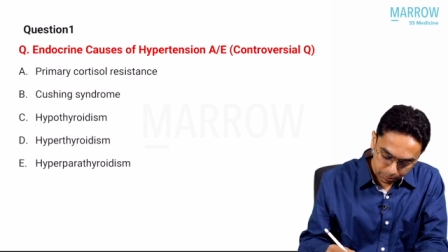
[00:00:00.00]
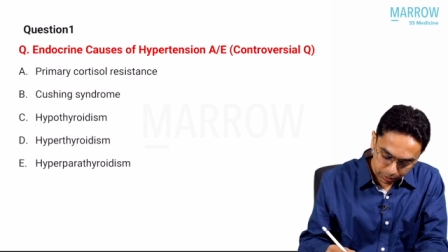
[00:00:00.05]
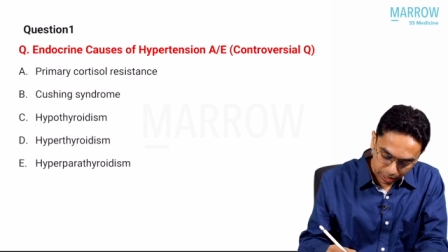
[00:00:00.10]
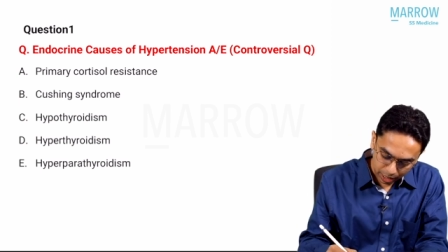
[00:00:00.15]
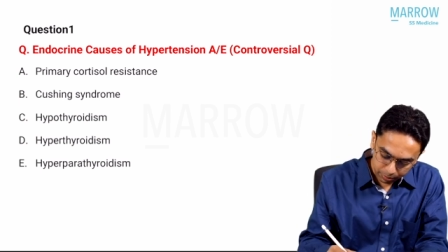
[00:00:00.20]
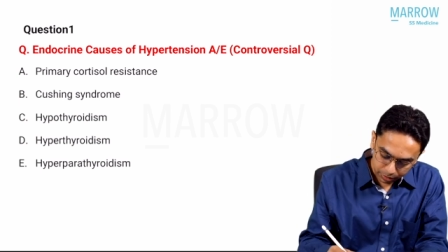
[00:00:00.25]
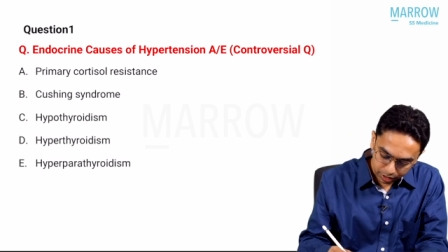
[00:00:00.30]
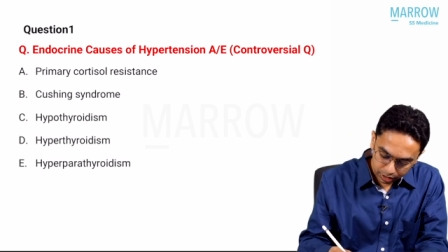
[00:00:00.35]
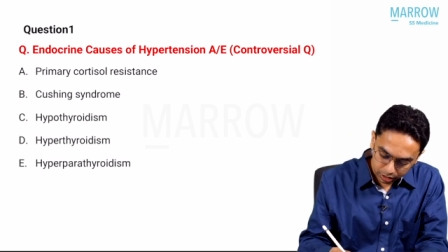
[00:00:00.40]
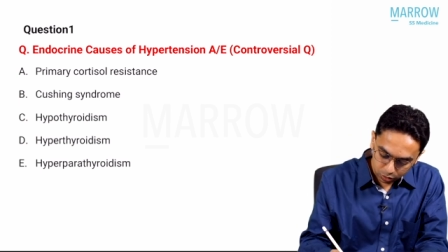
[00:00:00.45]

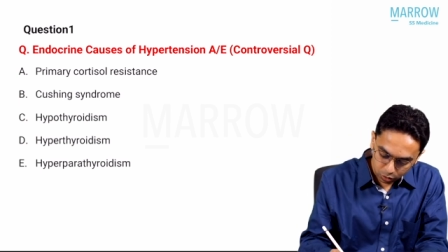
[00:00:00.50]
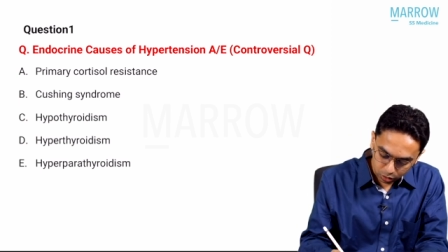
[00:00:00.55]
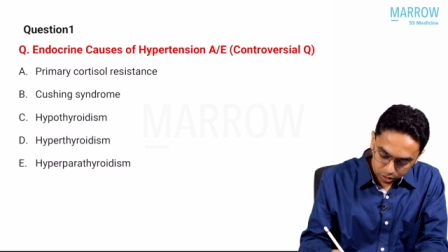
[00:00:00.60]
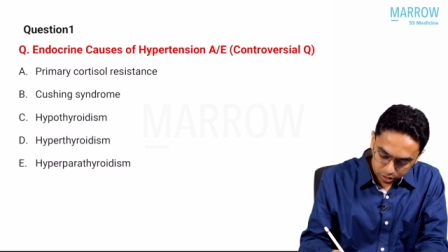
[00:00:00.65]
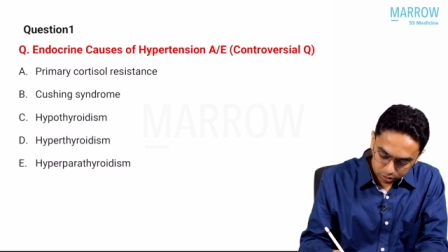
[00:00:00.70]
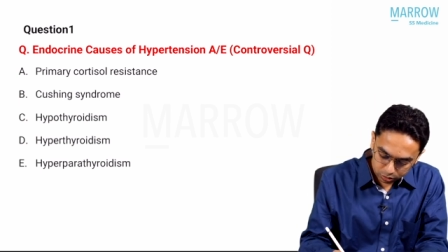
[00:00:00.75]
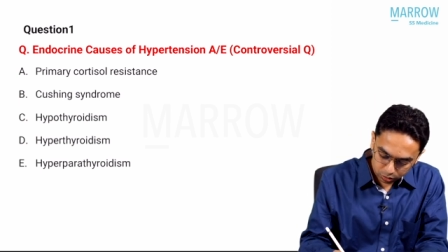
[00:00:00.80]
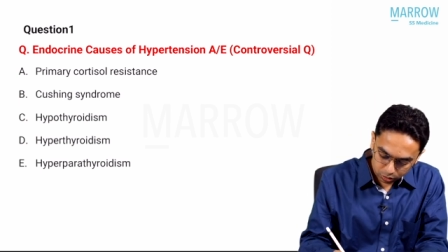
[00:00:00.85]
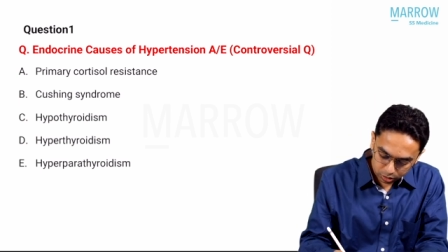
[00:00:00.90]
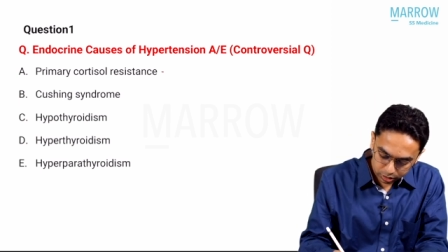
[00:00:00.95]
Primary
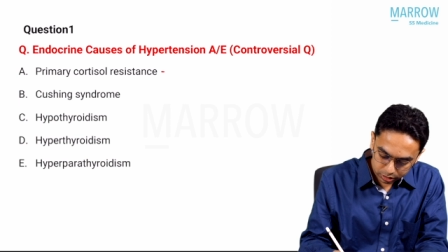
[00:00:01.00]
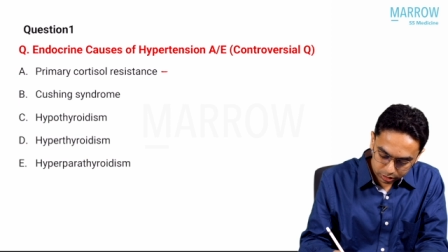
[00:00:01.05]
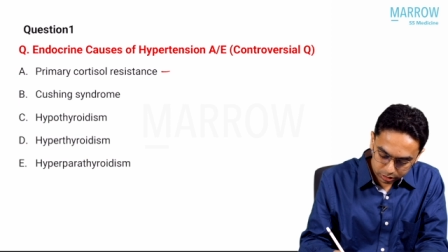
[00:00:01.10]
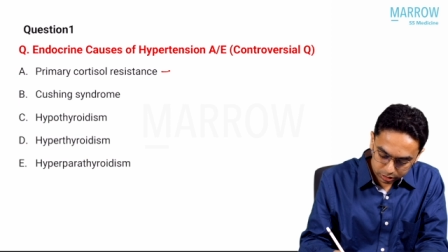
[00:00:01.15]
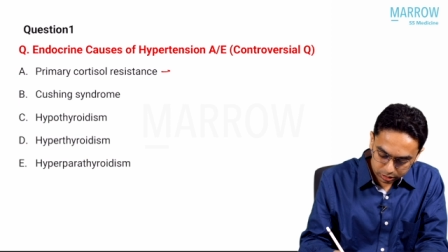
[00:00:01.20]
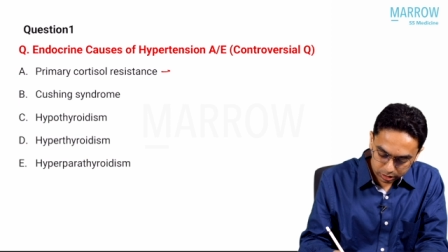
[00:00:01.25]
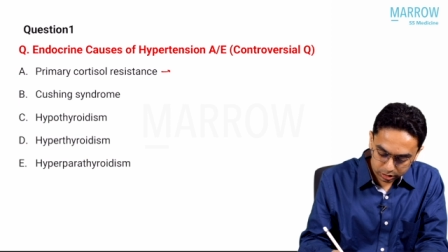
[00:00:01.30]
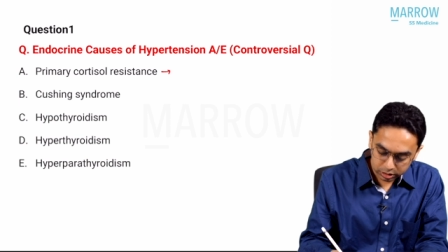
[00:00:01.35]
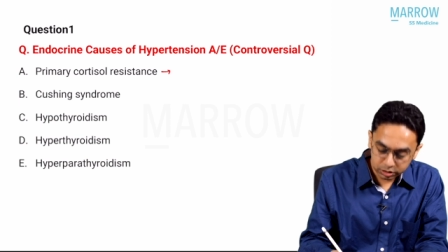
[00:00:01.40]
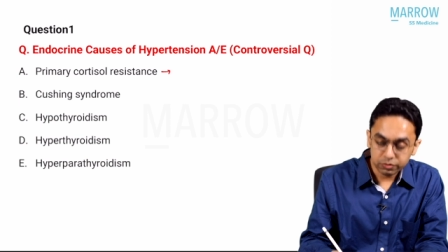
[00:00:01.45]
cortisol
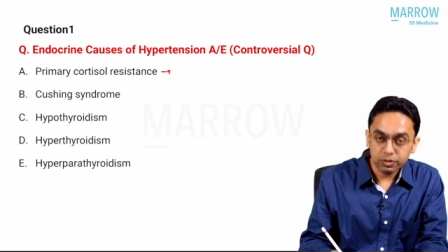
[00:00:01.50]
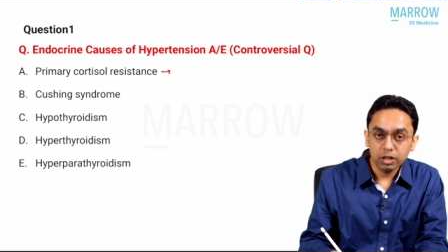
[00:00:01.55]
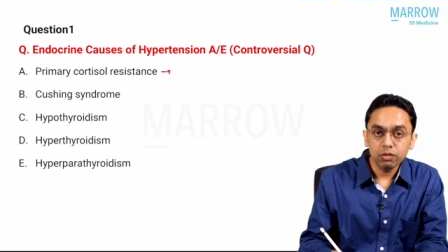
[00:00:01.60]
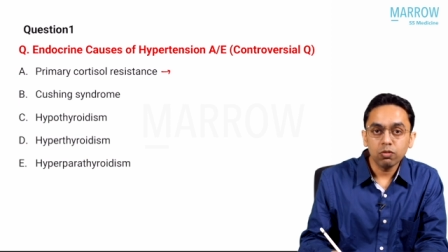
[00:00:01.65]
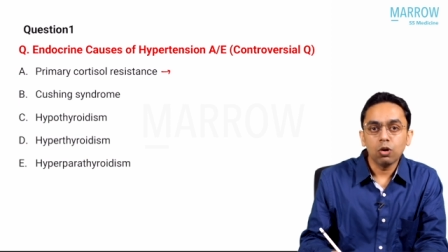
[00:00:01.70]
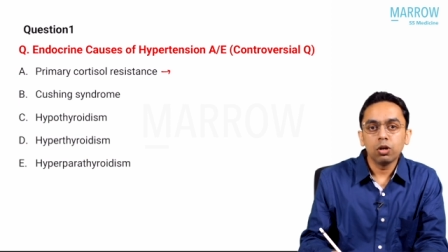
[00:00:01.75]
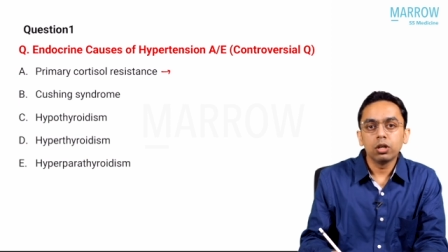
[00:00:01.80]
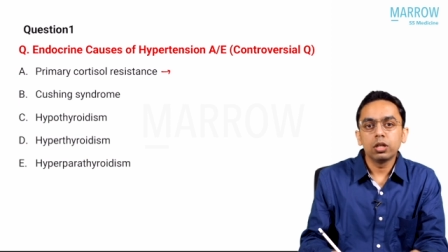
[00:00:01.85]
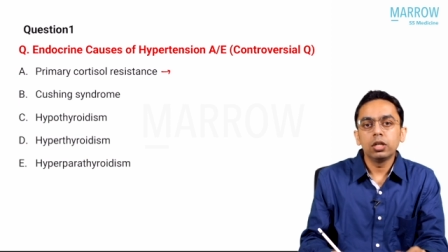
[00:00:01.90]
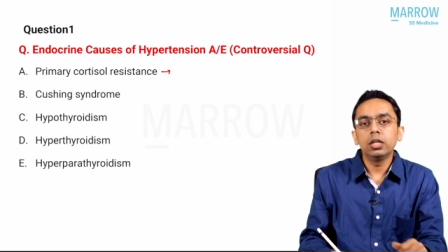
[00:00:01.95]
resistance we
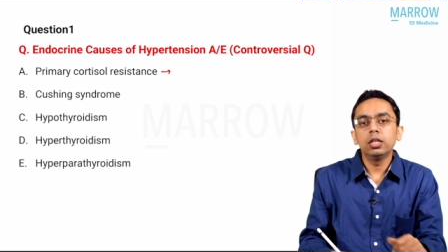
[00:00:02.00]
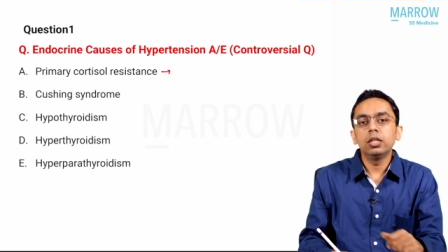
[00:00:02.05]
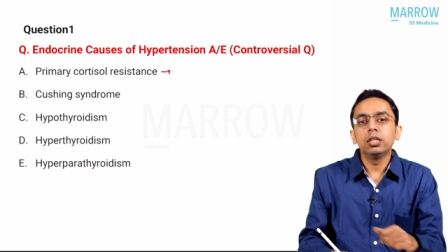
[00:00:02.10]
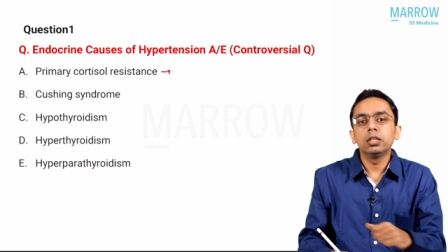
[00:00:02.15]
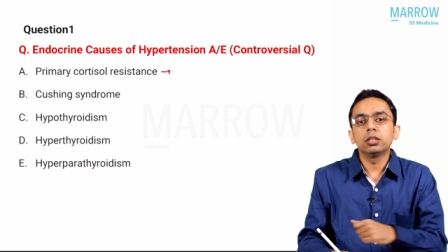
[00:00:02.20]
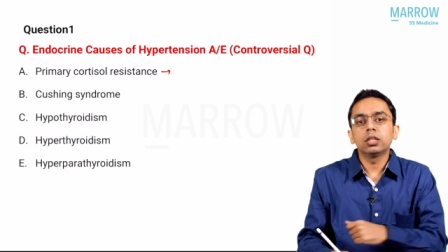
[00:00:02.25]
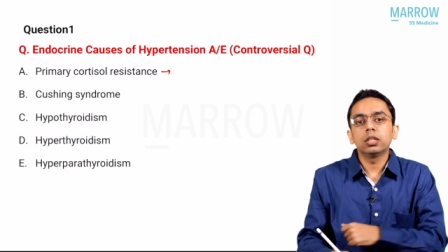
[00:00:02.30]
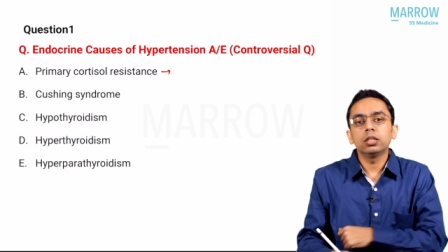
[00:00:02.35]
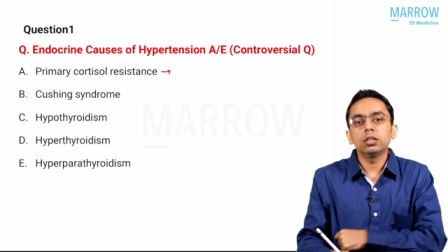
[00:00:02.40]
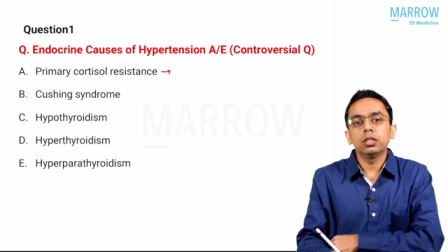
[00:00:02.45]
have already
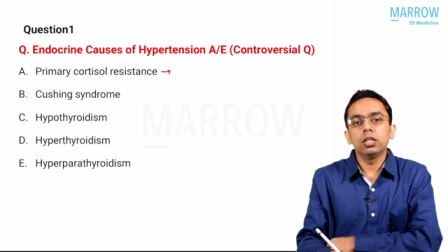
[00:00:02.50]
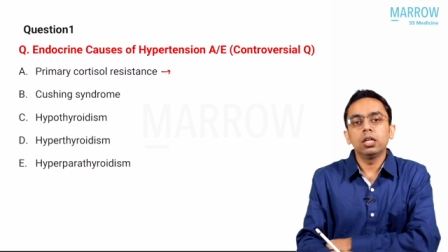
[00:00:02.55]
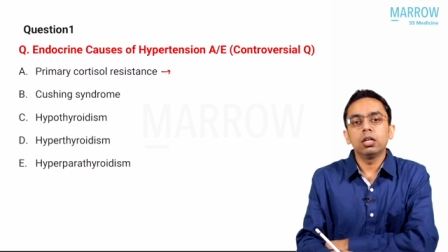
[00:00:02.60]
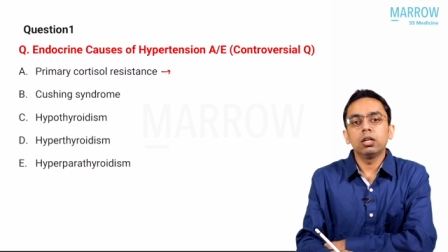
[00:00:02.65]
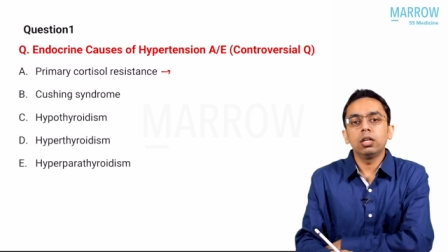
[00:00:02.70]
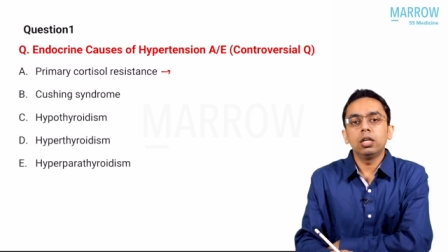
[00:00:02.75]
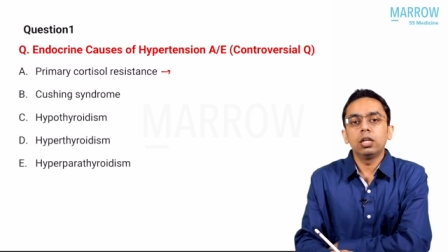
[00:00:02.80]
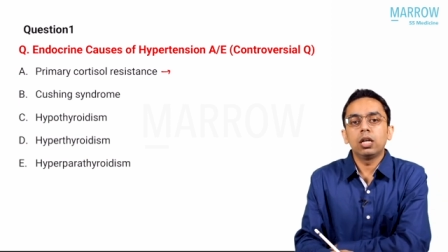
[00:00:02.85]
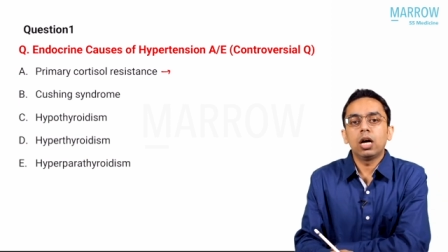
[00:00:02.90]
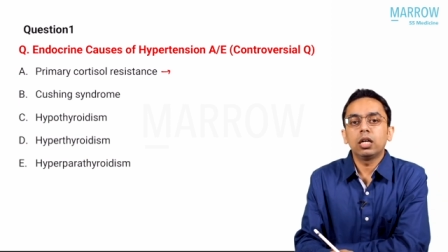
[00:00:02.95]
discussed in
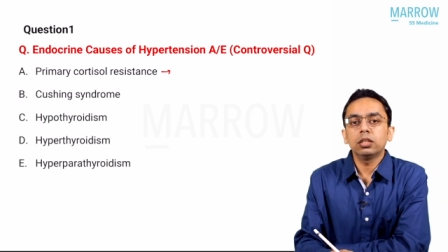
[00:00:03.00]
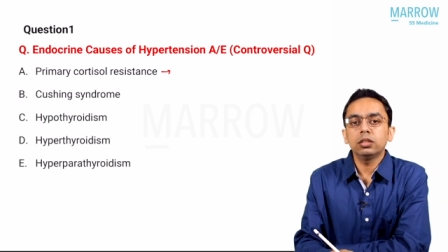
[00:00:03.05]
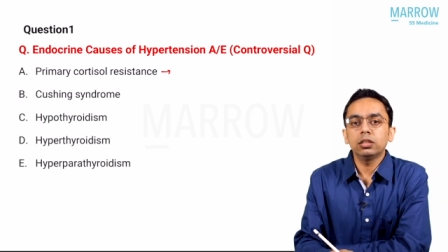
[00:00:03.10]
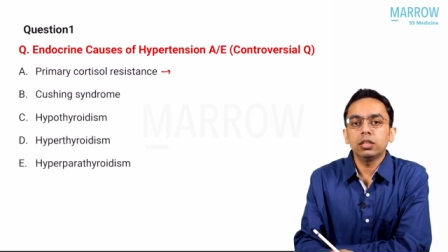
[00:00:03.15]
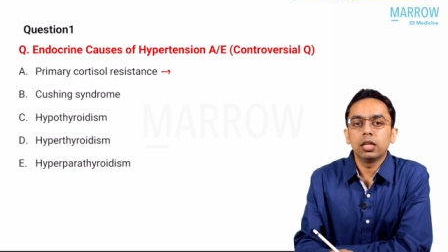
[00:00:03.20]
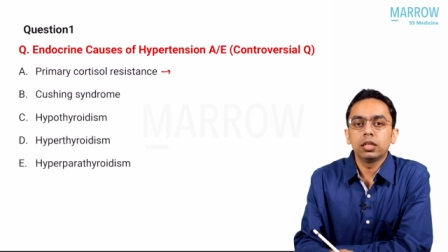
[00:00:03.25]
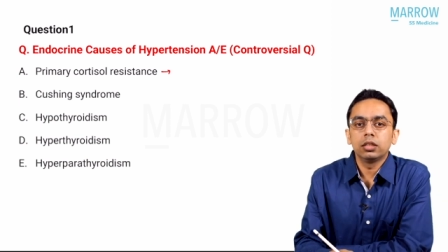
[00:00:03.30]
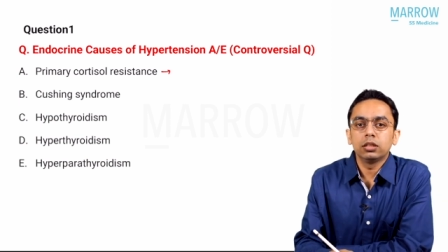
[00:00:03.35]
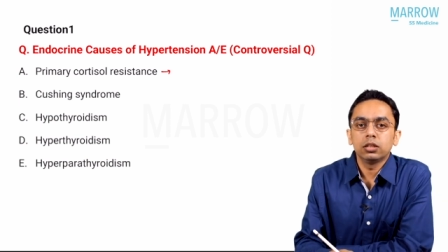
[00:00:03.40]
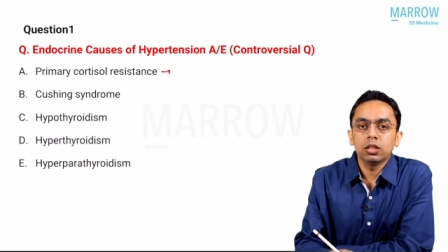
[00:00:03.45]
our
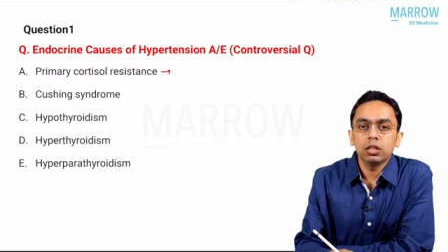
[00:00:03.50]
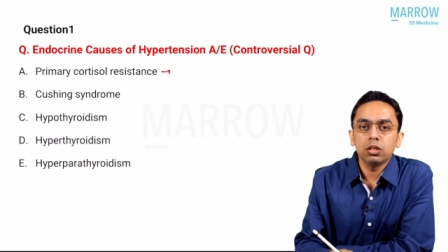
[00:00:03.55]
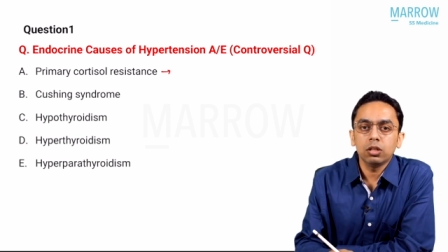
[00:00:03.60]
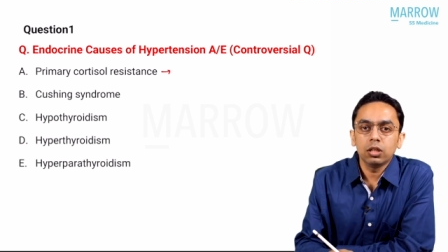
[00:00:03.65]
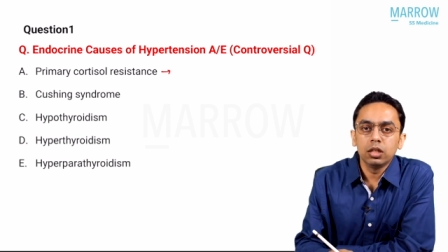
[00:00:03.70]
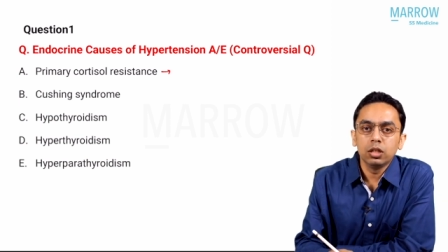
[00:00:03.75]
last lecture